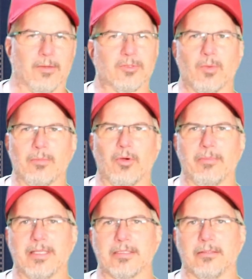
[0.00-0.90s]
there was one more
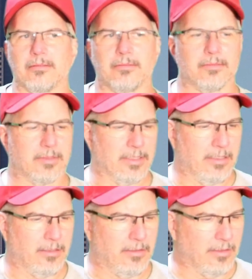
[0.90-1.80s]
missing.
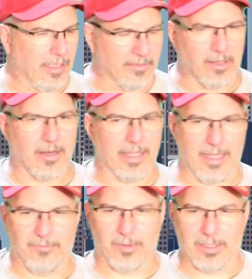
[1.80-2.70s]
I thought I
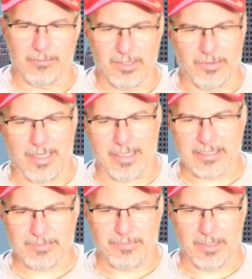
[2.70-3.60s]
gave one to Blue
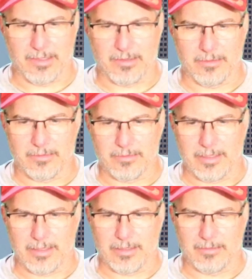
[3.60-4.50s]
Ice, but
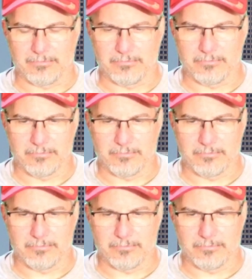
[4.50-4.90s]
um,